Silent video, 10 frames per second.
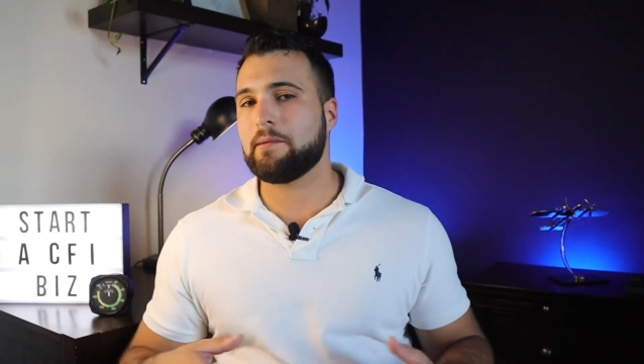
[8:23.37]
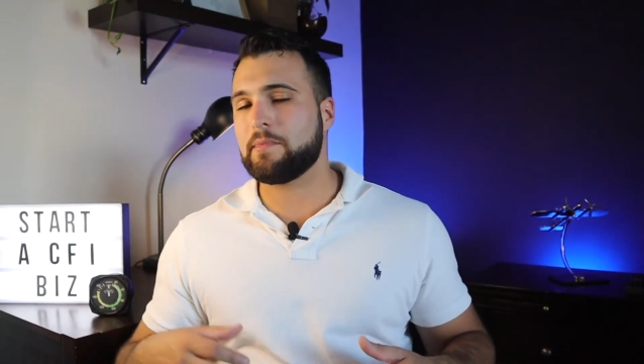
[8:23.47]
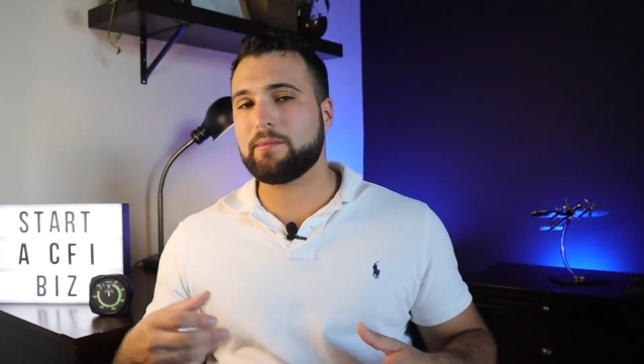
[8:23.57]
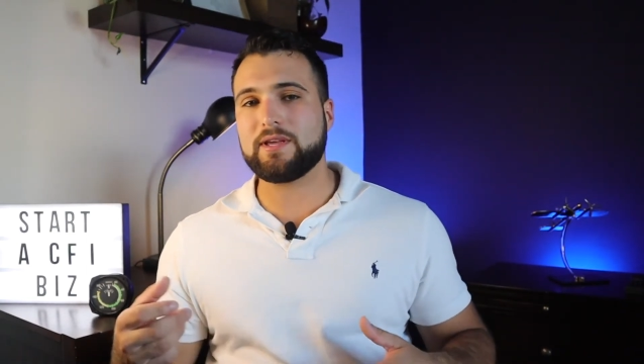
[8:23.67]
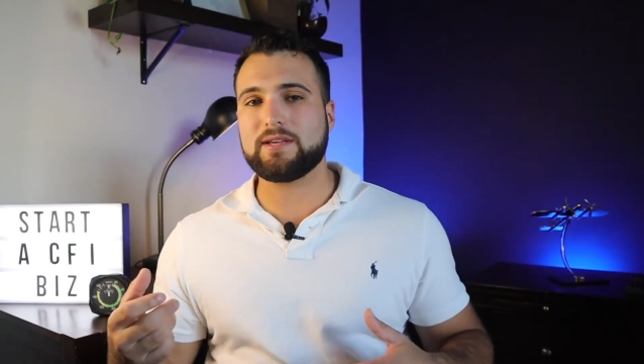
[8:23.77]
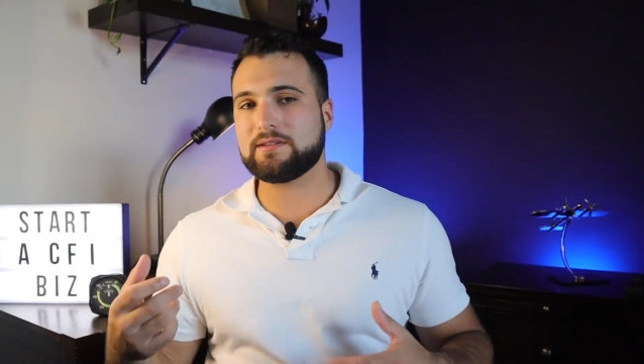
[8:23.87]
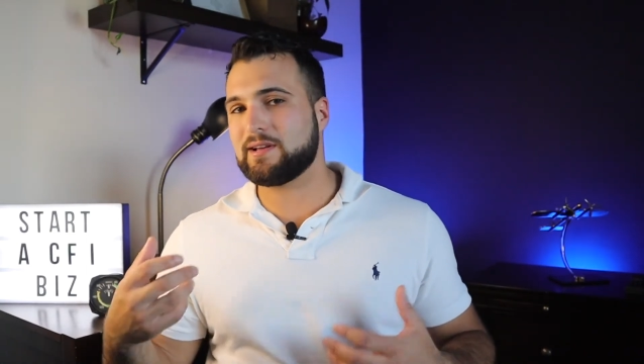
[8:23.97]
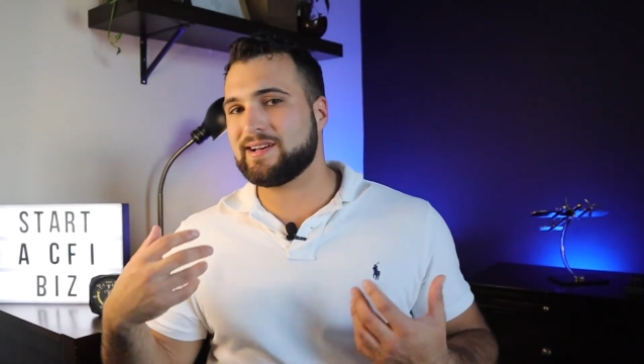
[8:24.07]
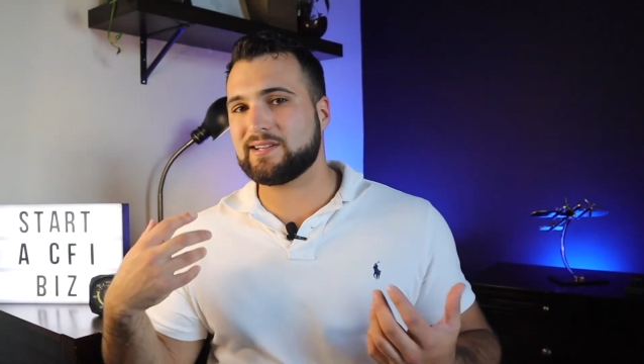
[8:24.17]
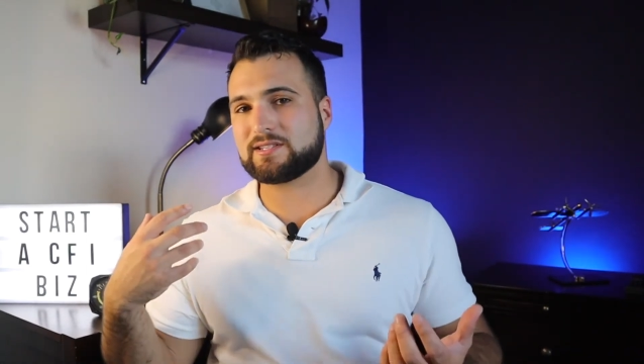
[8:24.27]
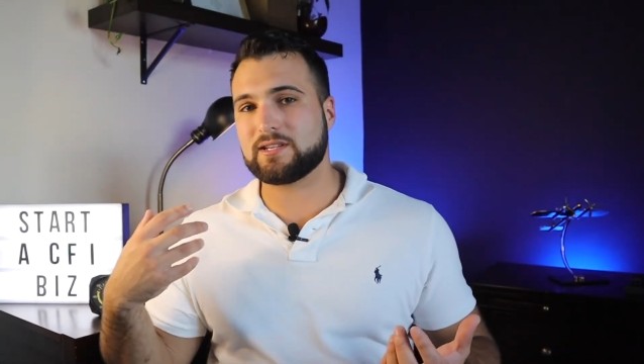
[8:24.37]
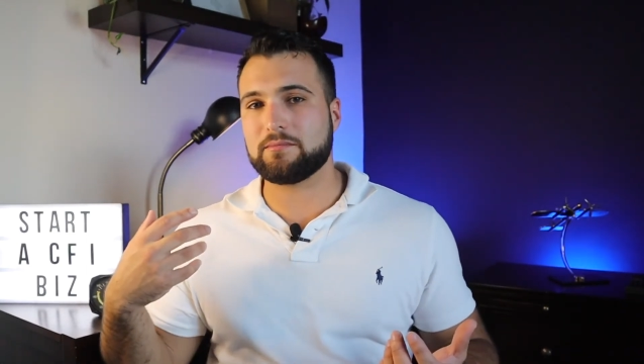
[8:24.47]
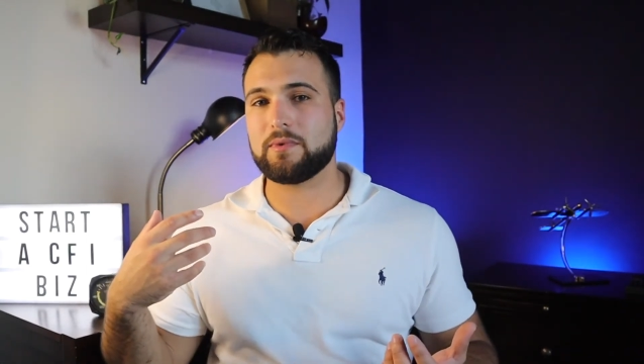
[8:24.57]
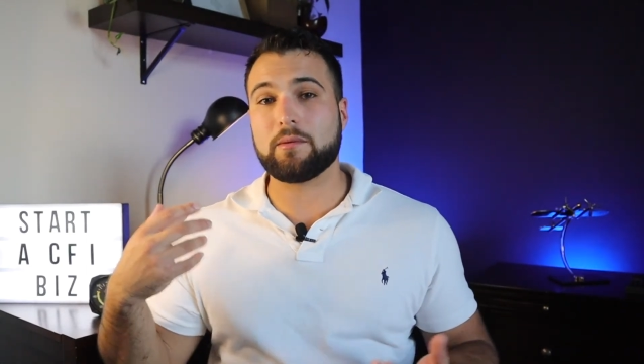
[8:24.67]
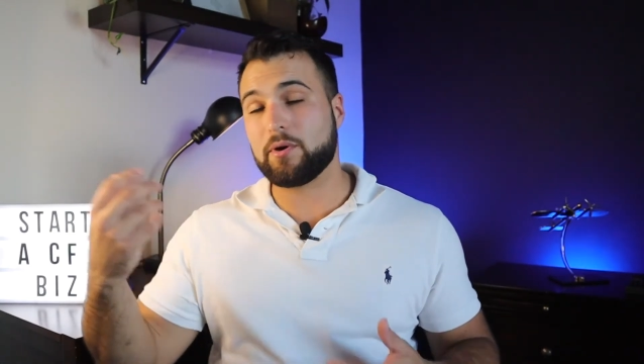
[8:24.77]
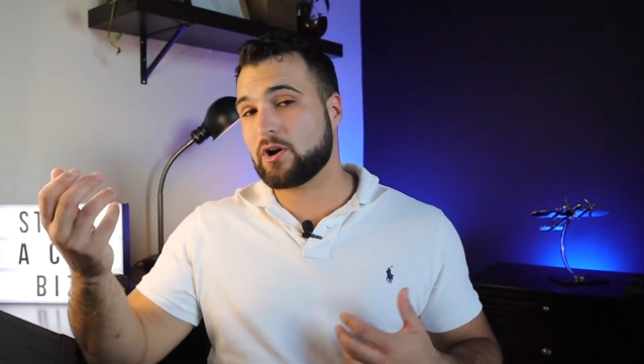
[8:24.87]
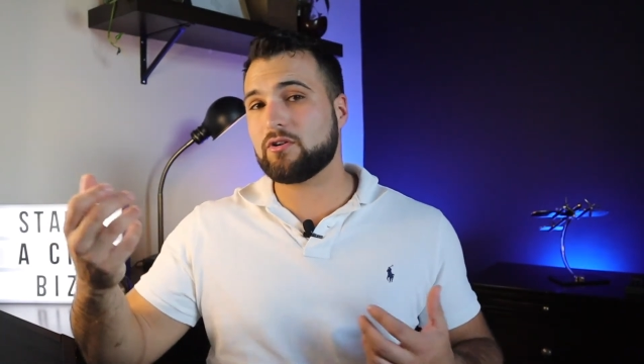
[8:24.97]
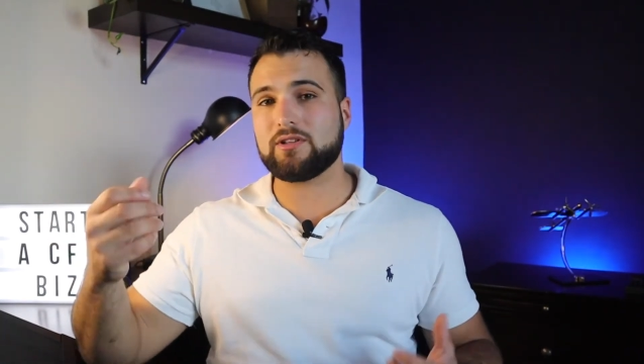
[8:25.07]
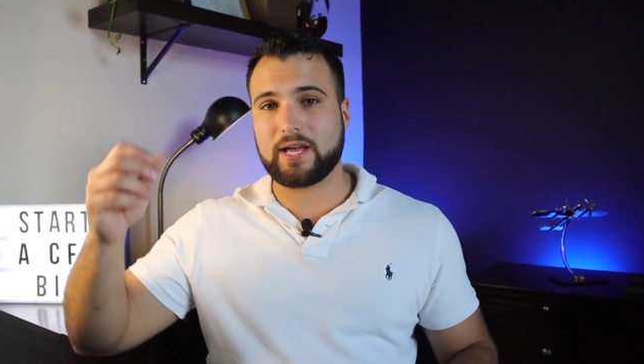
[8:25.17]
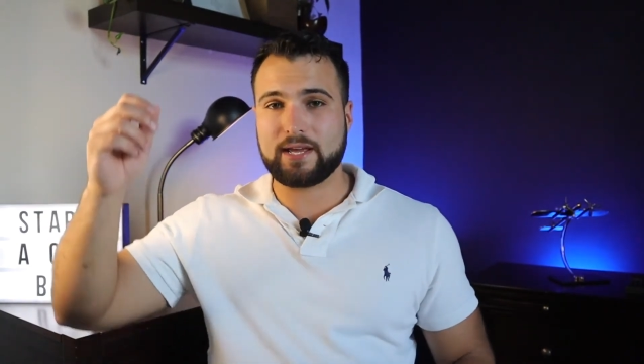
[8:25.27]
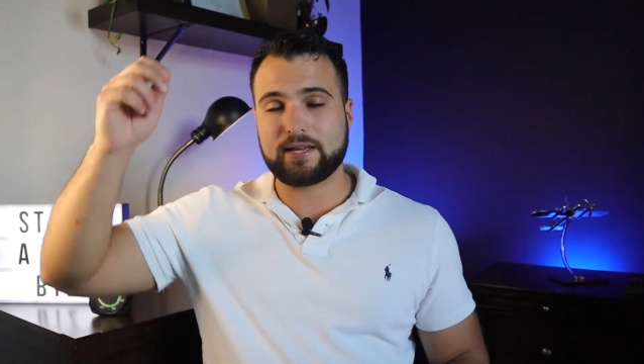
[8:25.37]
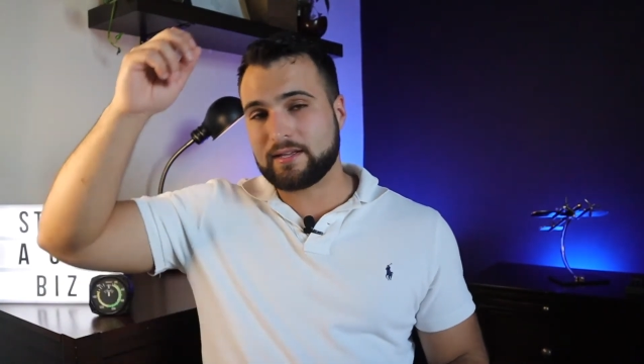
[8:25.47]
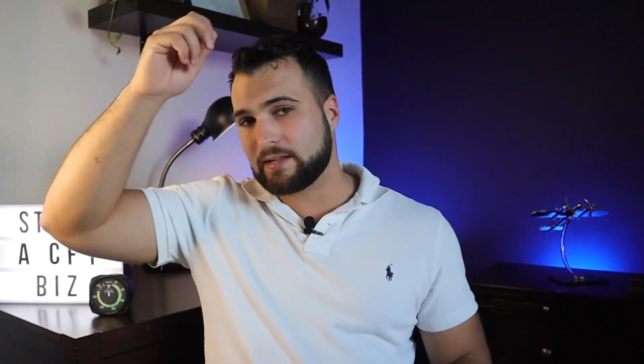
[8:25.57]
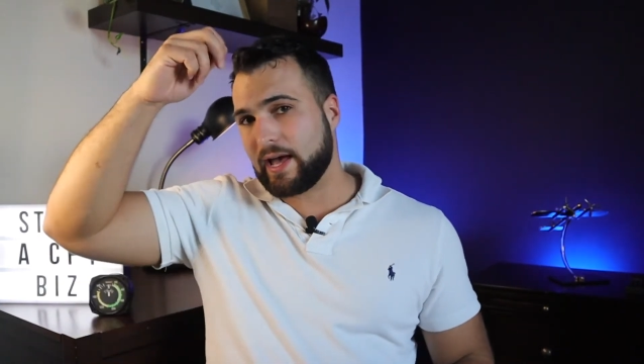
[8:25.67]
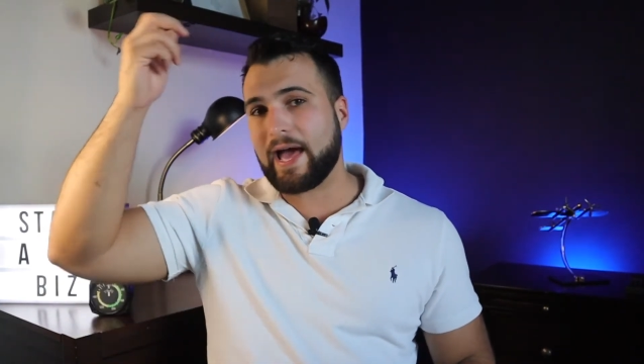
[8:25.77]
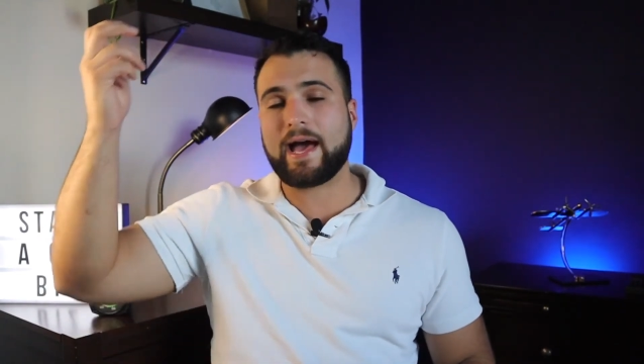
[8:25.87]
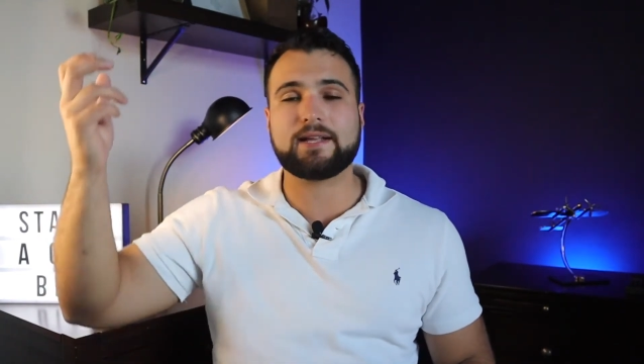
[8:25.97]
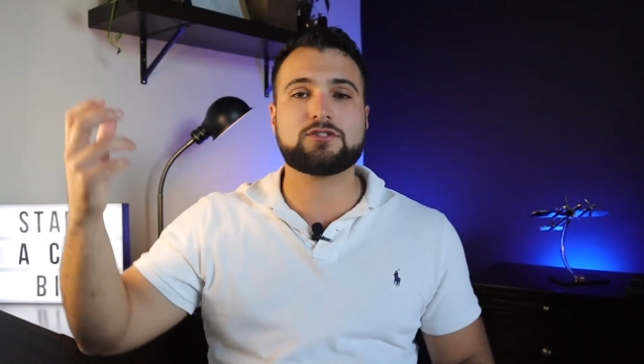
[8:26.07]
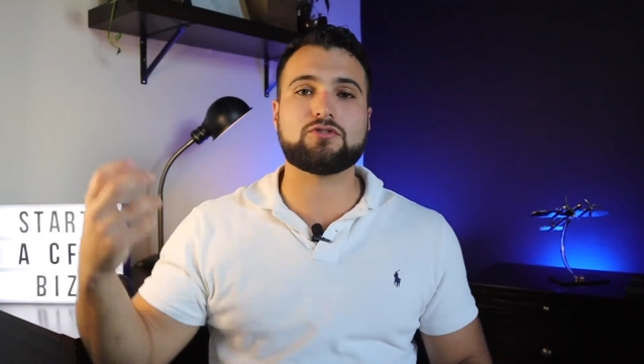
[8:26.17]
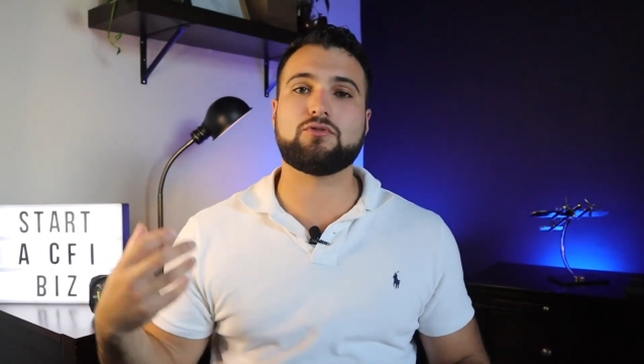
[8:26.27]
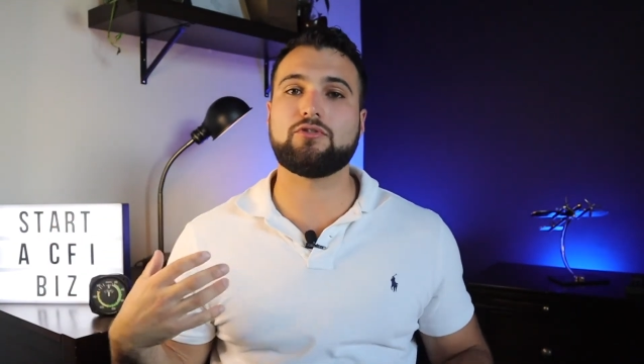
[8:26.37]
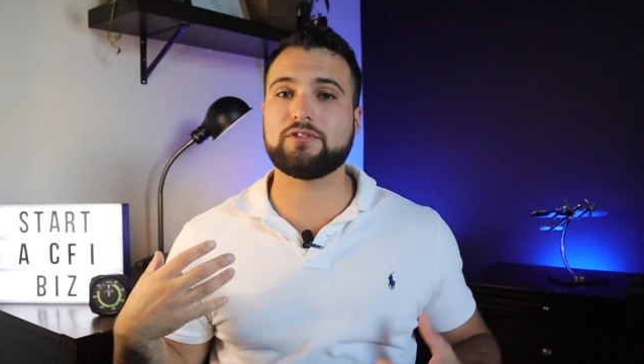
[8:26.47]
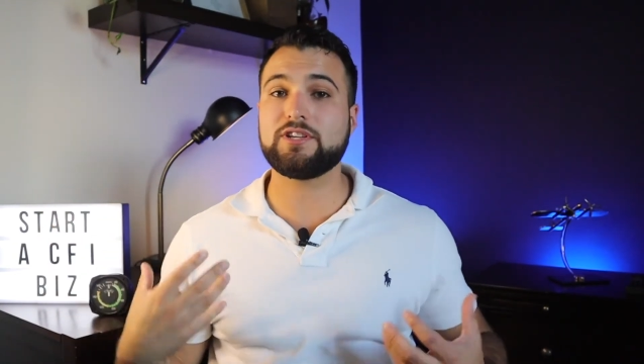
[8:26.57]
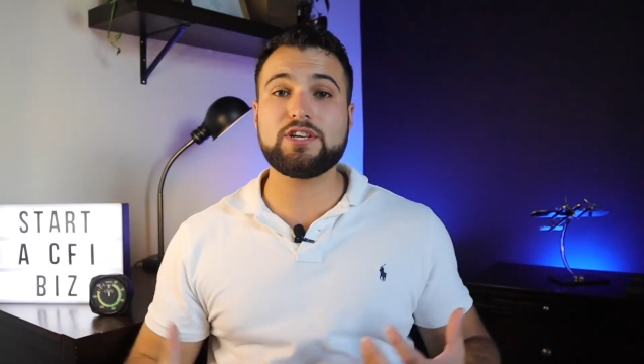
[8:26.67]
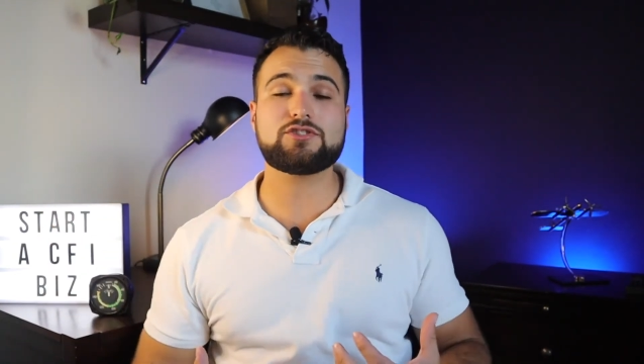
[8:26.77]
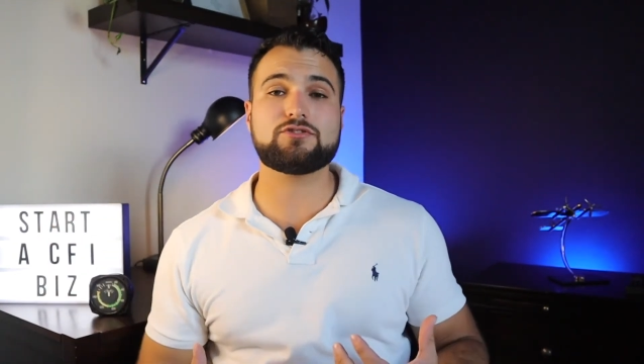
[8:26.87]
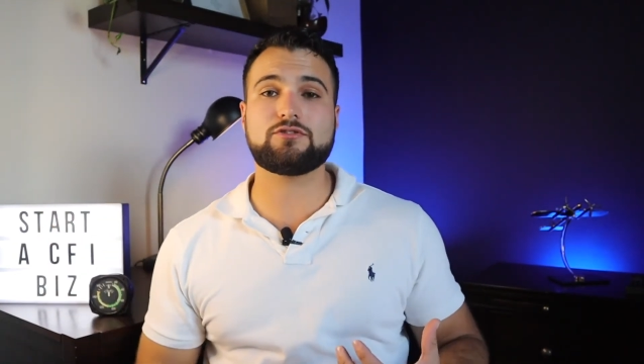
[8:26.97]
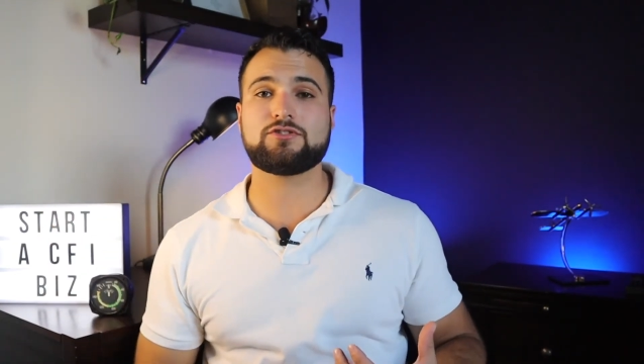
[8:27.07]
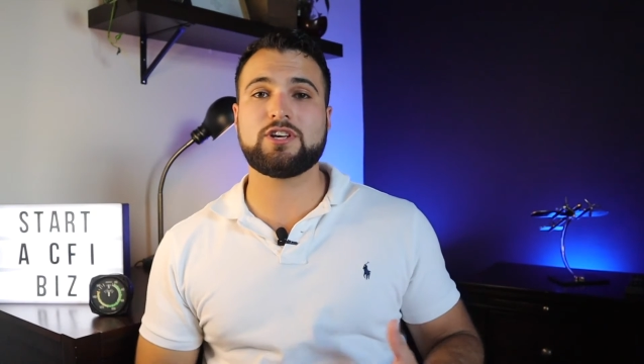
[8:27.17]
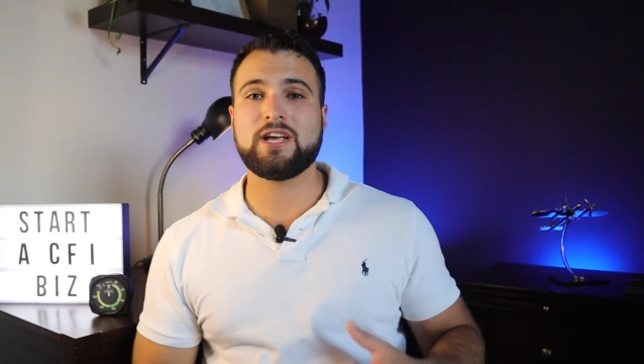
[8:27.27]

maybe some apparel like hats or t-shirts.